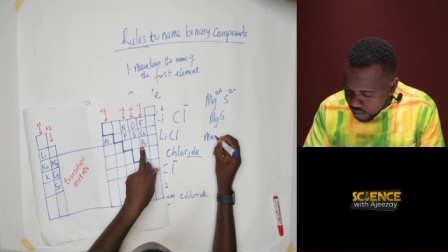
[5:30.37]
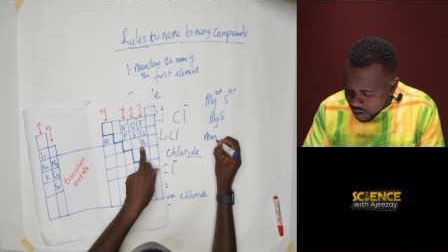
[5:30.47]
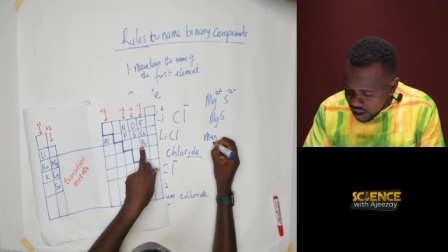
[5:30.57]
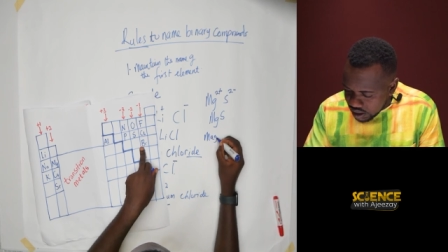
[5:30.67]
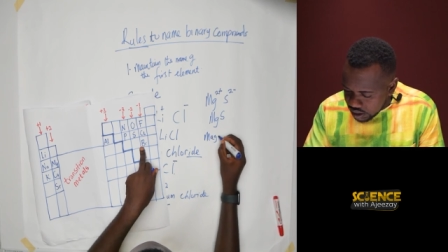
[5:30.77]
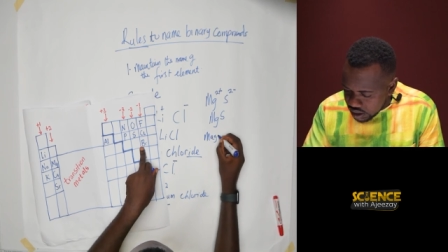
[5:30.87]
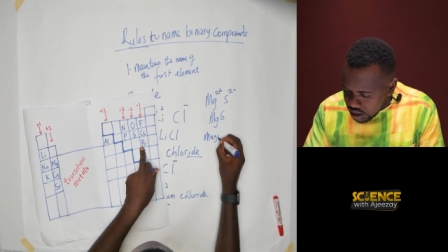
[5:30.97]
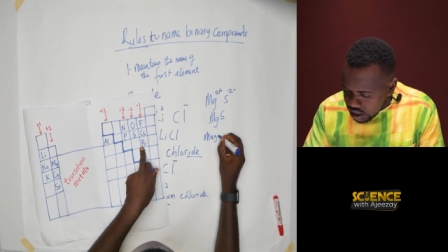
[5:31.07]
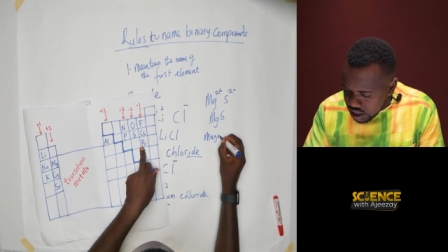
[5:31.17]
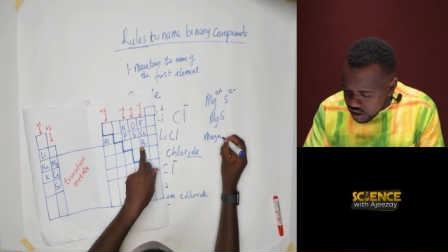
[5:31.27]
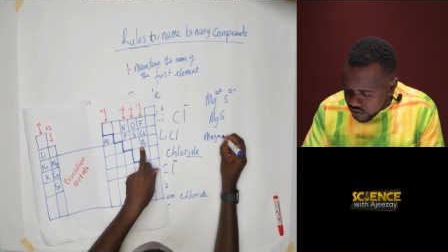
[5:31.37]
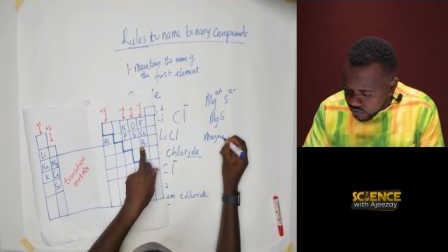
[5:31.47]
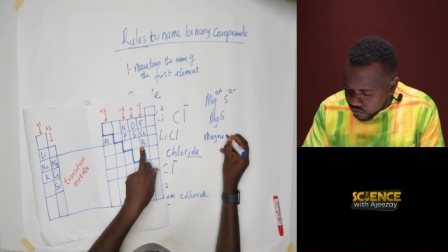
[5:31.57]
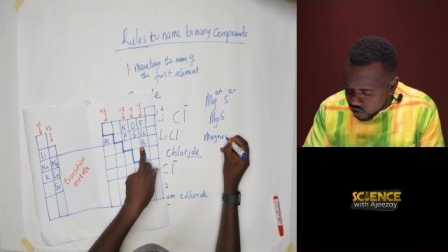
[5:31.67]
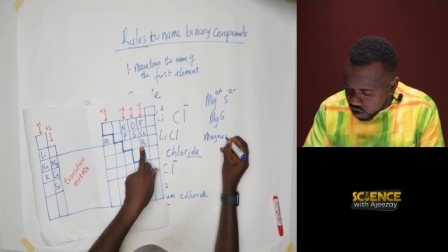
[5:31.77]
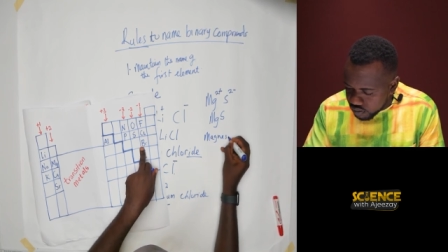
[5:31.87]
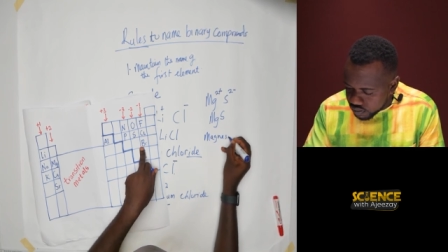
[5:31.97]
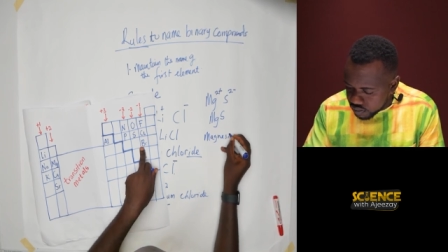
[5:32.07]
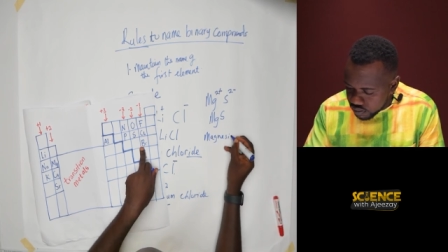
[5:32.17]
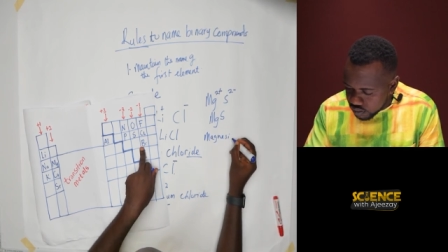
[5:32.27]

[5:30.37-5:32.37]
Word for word: magnesium